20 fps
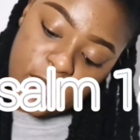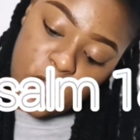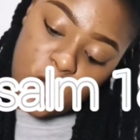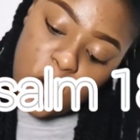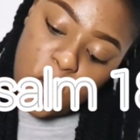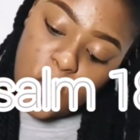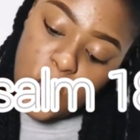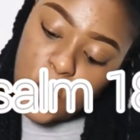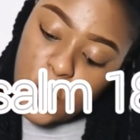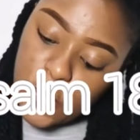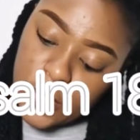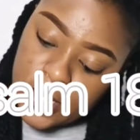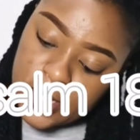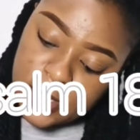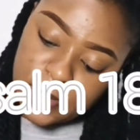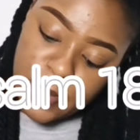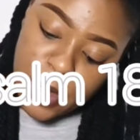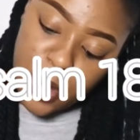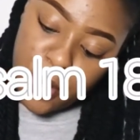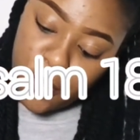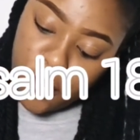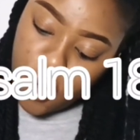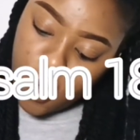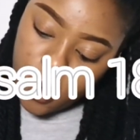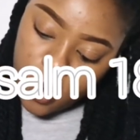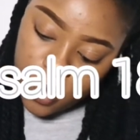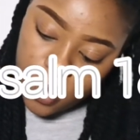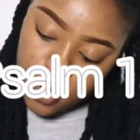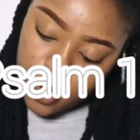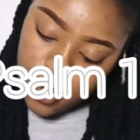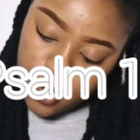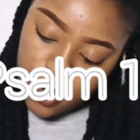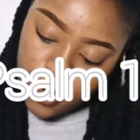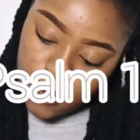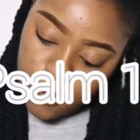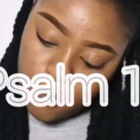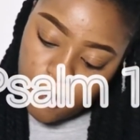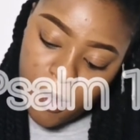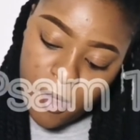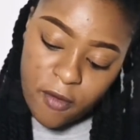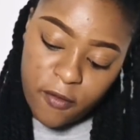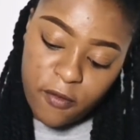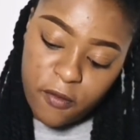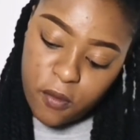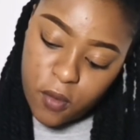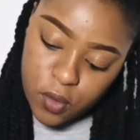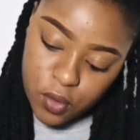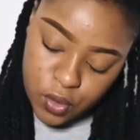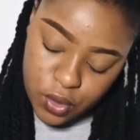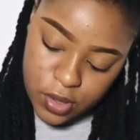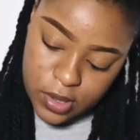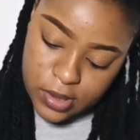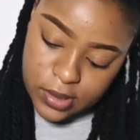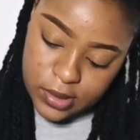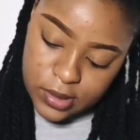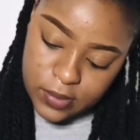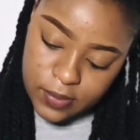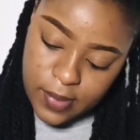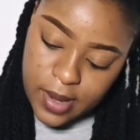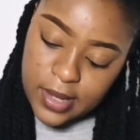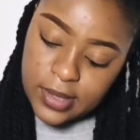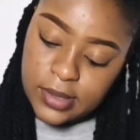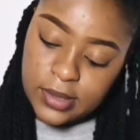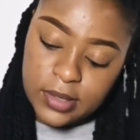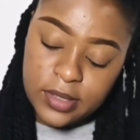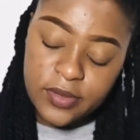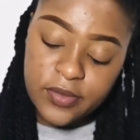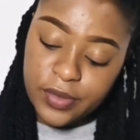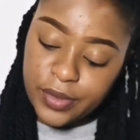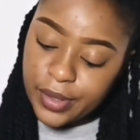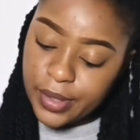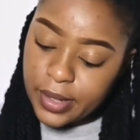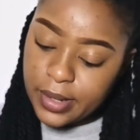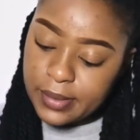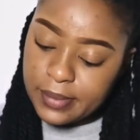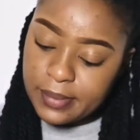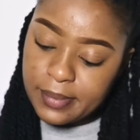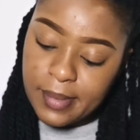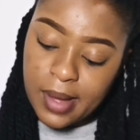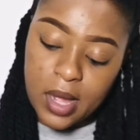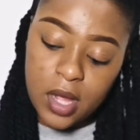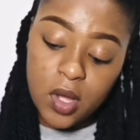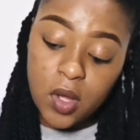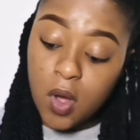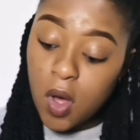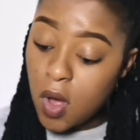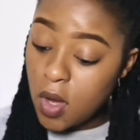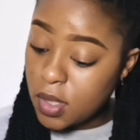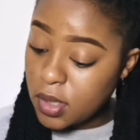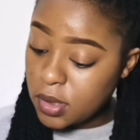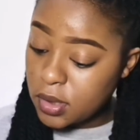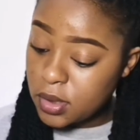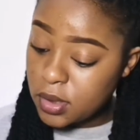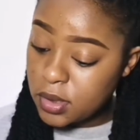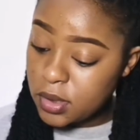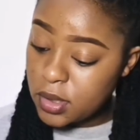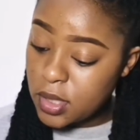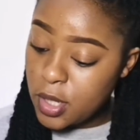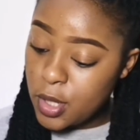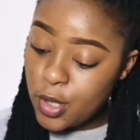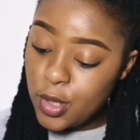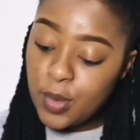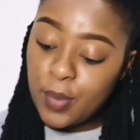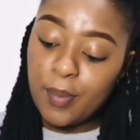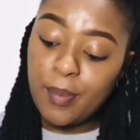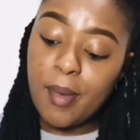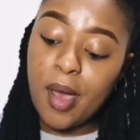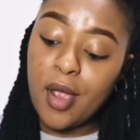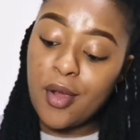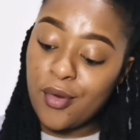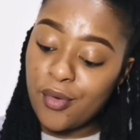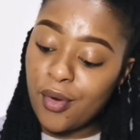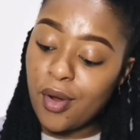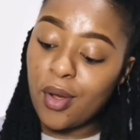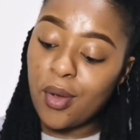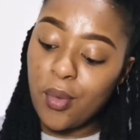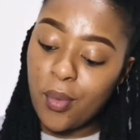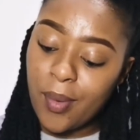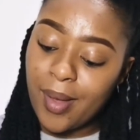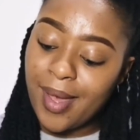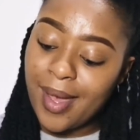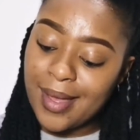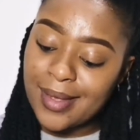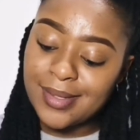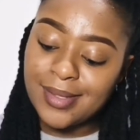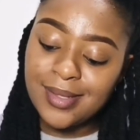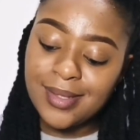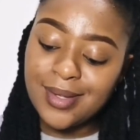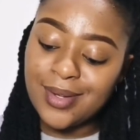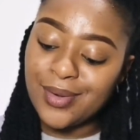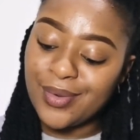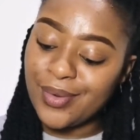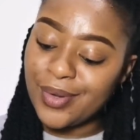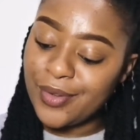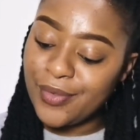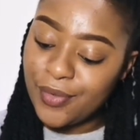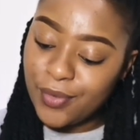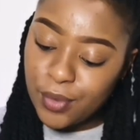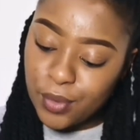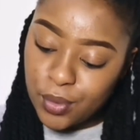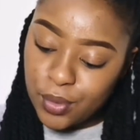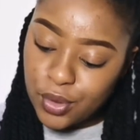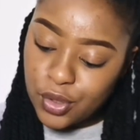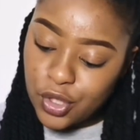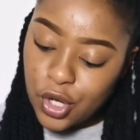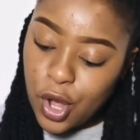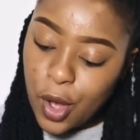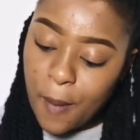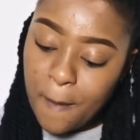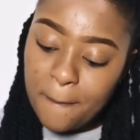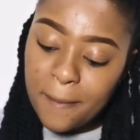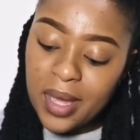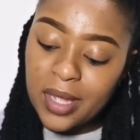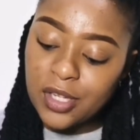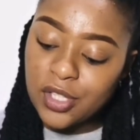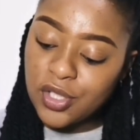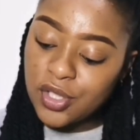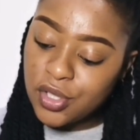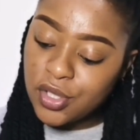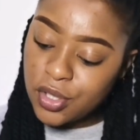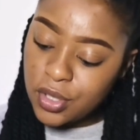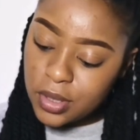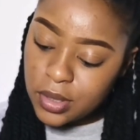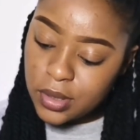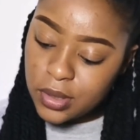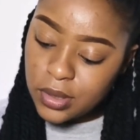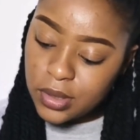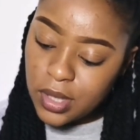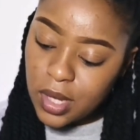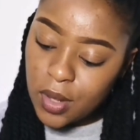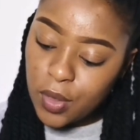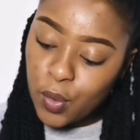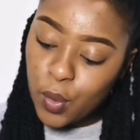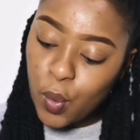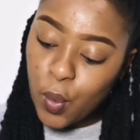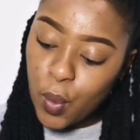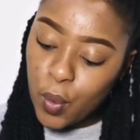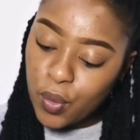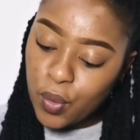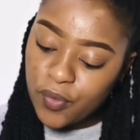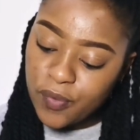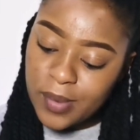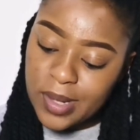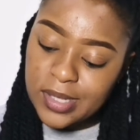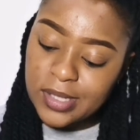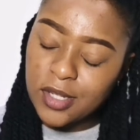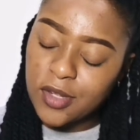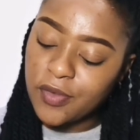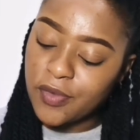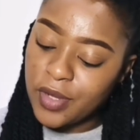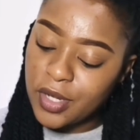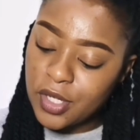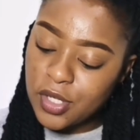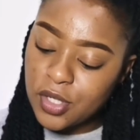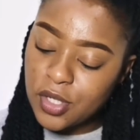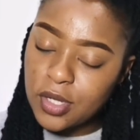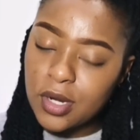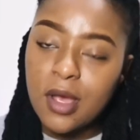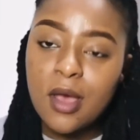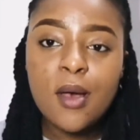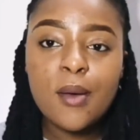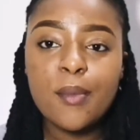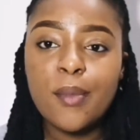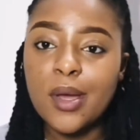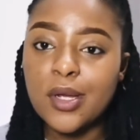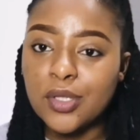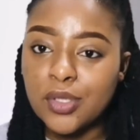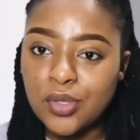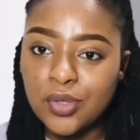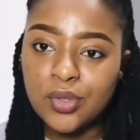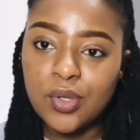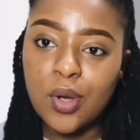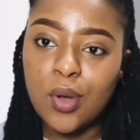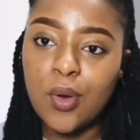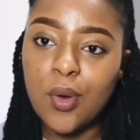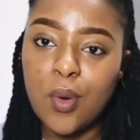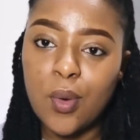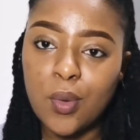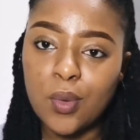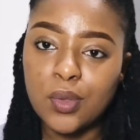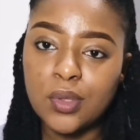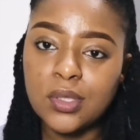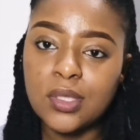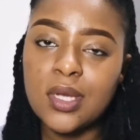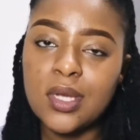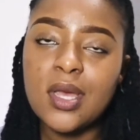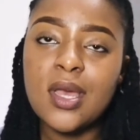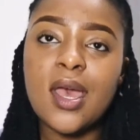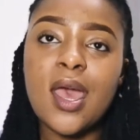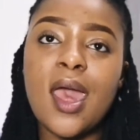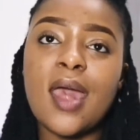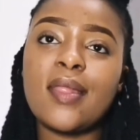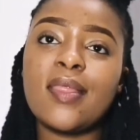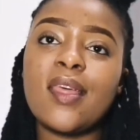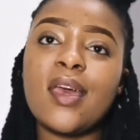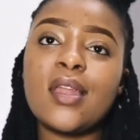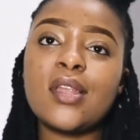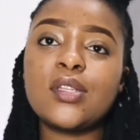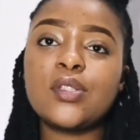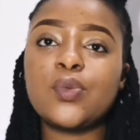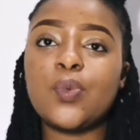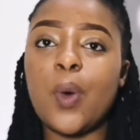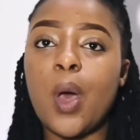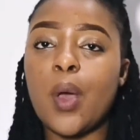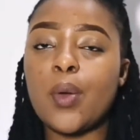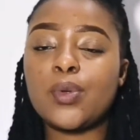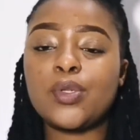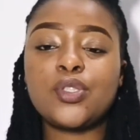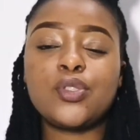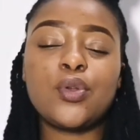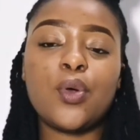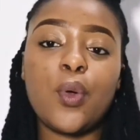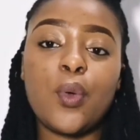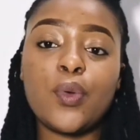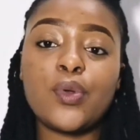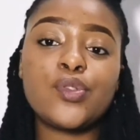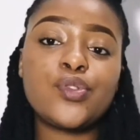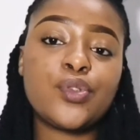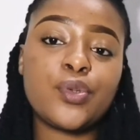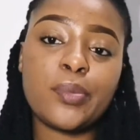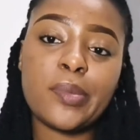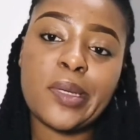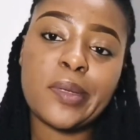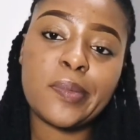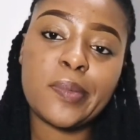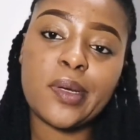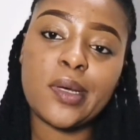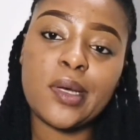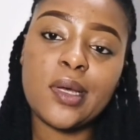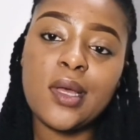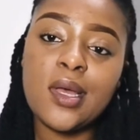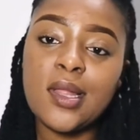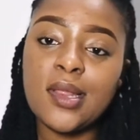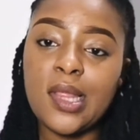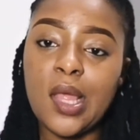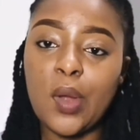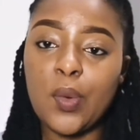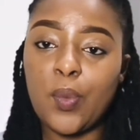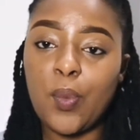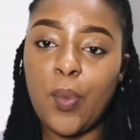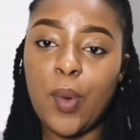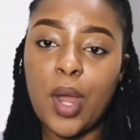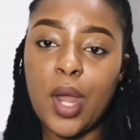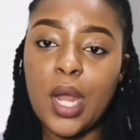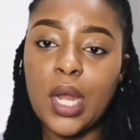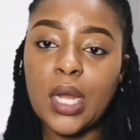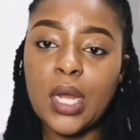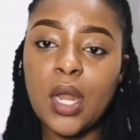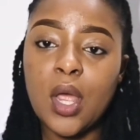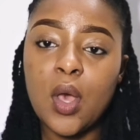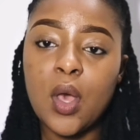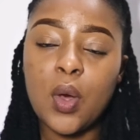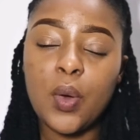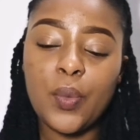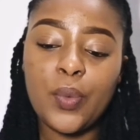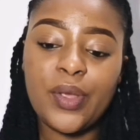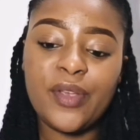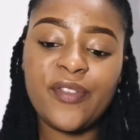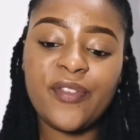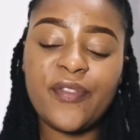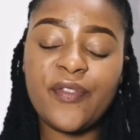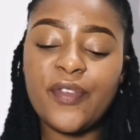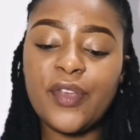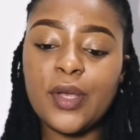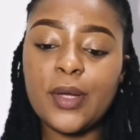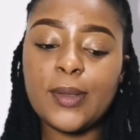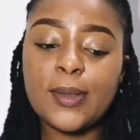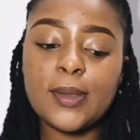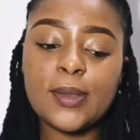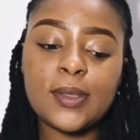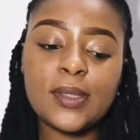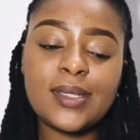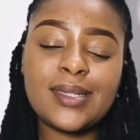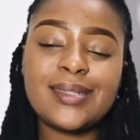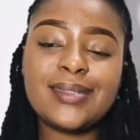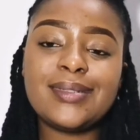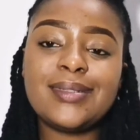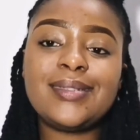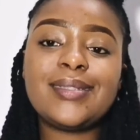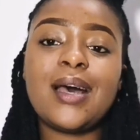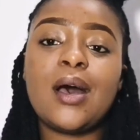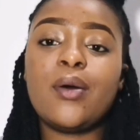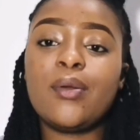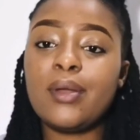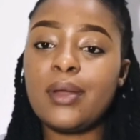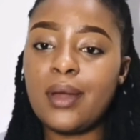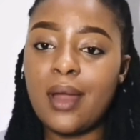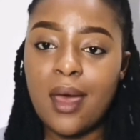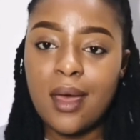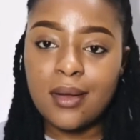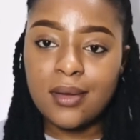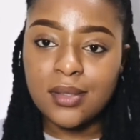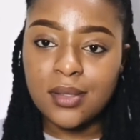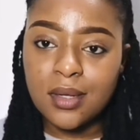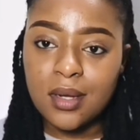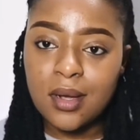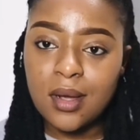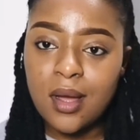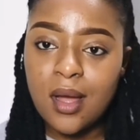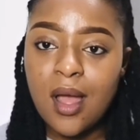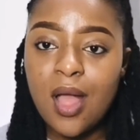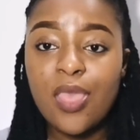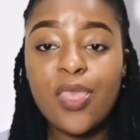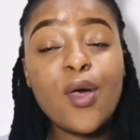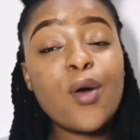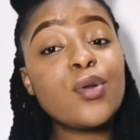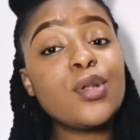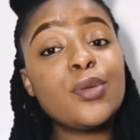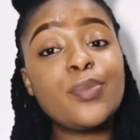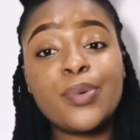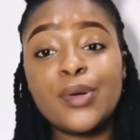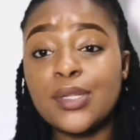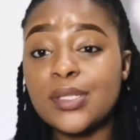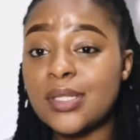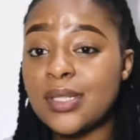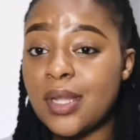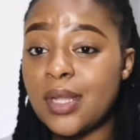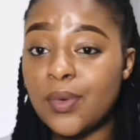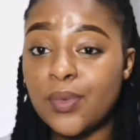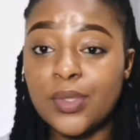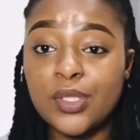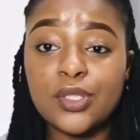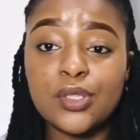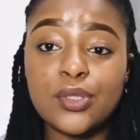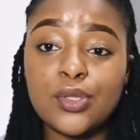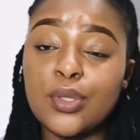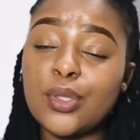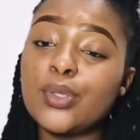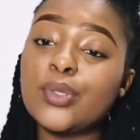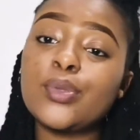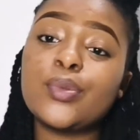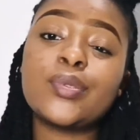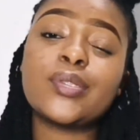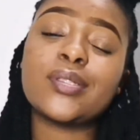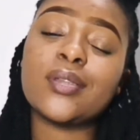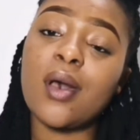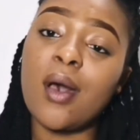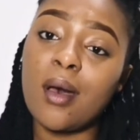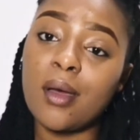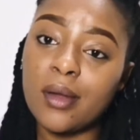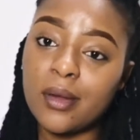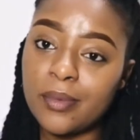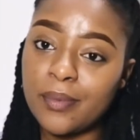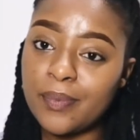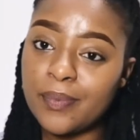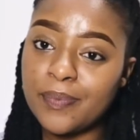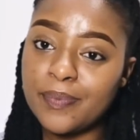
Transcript: "The Lord is my rock, my fortress, my deliverer, my God, my rock where I seek refuge, my shield and the horn of my salvation, my stronghold." And that is why we should always remember that when we feel down and under, the only person that we should turn to is God.